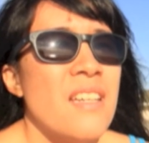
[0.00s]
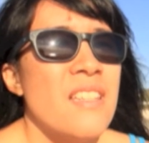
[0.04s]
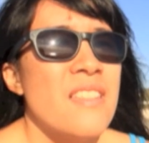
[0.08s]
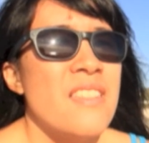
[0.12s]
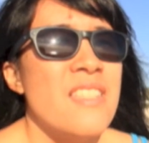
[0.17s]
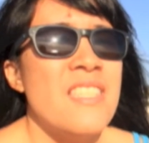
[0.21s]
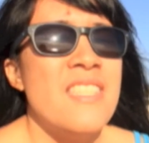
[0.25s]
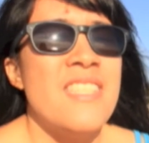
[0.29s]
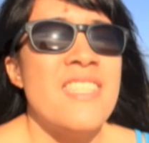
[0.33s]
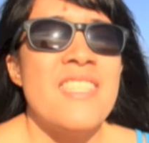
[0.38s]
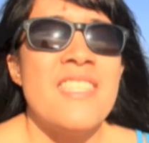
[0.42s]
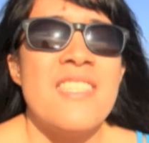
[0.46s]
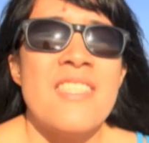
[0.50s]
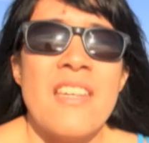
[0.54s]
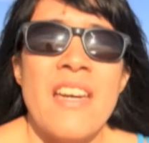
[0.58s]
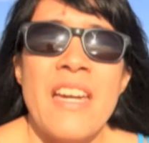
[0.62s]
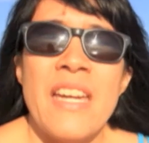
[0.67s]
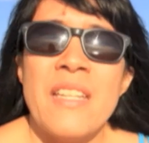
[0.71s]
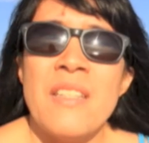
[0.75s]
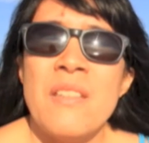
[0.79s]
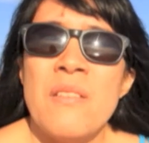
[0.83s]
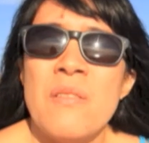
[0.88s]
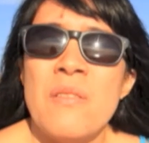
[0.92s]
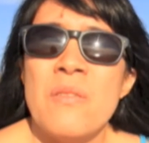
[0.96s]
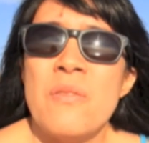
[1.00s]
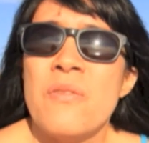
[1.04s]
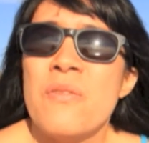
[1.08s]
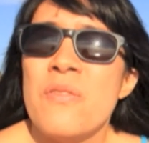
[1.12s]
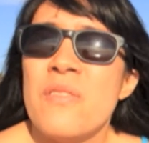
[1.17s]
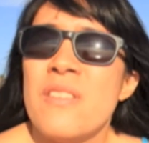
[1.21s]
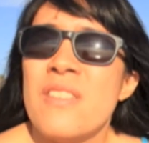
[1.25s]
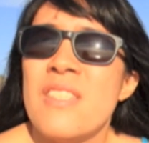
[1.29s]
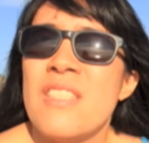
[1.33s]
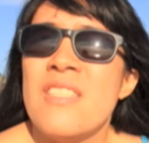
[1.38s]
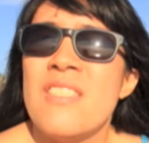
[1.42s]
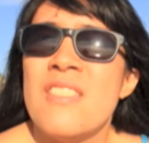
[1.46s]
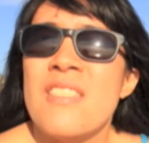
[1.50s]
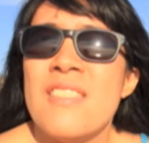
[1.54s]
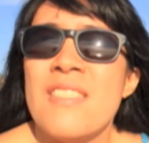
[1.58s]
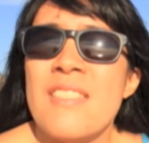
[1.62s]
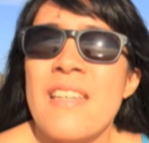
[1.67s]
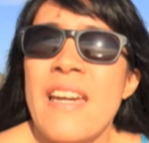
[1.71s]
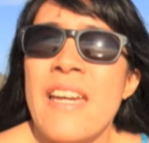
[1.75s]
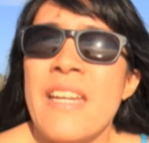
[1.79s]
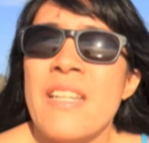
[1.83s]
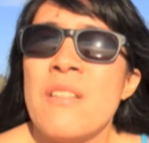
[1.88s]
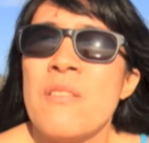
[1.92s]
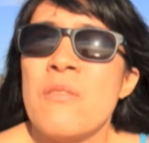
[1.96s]
the
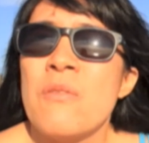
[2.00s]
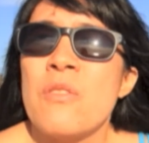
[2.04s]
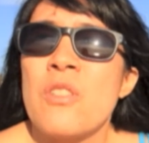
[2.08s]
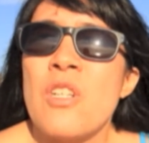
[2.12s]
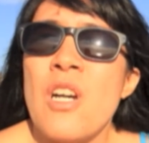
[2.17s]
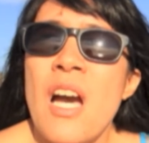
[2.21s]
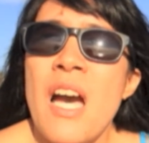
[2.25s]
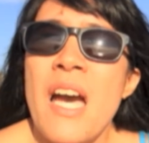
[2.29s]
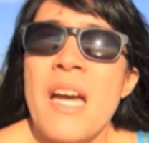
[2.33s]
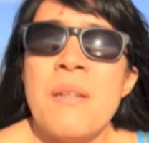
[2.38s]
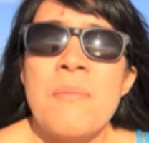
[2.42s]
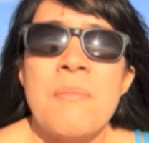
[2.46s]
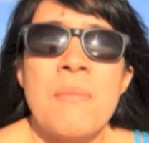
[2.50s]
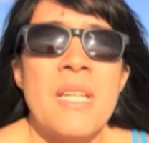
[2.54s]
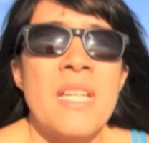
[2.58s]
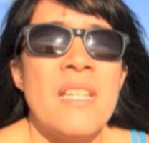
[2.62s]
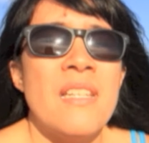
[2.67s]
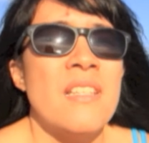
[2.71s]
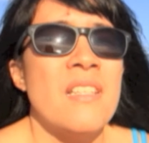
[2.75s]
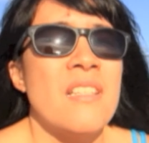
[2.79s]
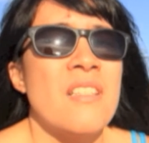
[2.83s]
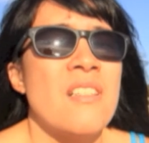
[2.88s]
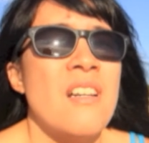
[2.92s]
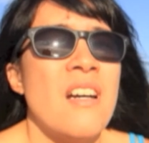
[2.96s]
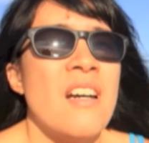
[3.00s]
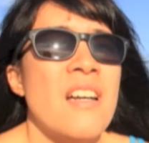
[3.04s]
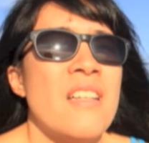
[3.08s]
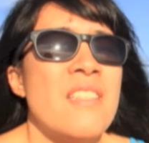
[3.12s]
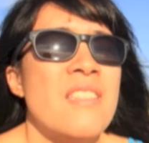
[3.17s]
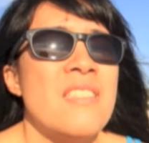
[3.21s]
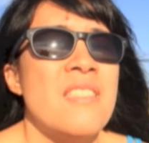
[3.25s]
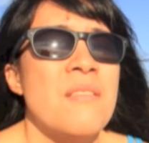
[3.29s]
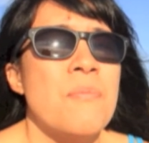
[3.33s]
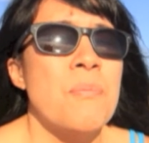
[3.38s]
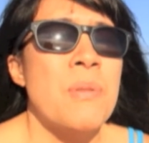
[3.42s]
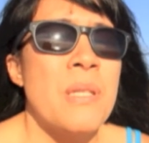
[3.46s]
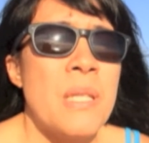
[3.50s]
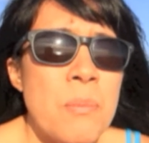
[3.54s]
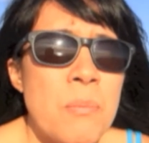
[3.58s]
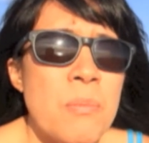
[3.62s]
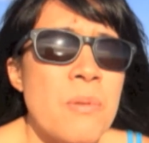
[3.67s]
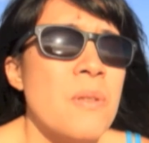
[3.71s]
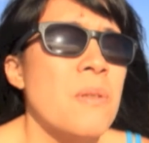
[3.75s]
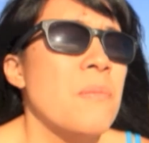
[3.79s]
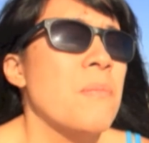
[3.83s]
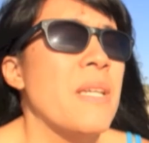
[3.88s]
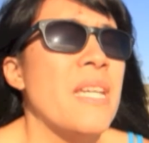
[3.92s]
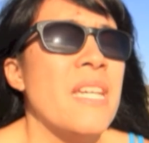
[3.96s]
design of God made in God's
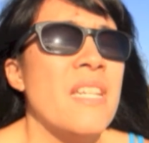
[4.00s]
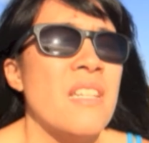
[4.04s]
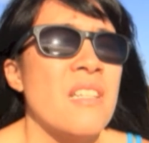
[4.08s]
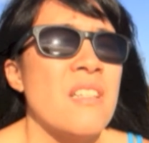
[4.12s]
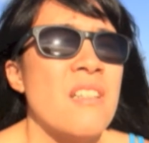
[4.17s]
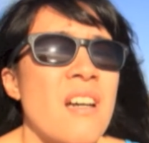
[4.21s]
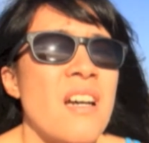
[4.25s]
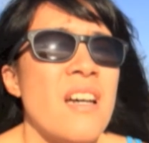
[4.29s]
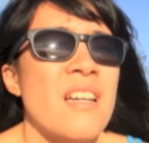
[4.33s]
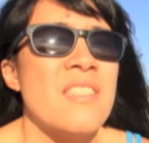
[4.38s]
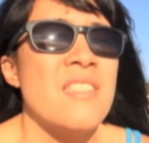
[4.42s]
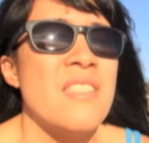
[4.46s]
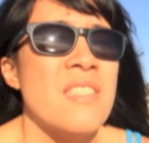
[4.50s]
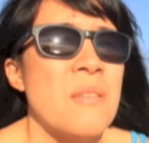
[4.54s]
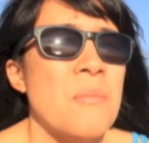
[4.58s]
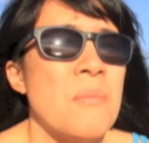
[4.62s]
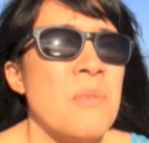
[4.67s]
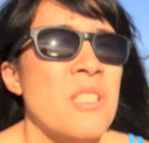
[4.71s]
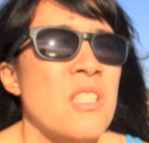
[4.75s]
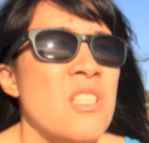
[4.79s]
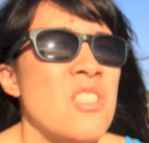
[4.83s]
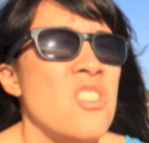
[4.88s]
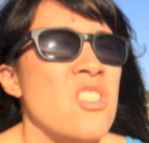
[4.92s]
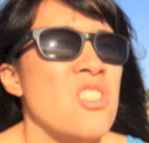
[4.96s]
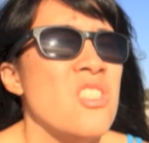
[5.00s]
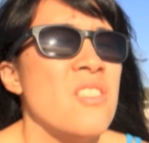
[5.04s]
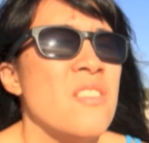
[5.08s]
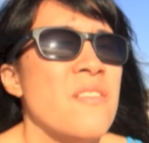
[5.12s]
people, made in God's image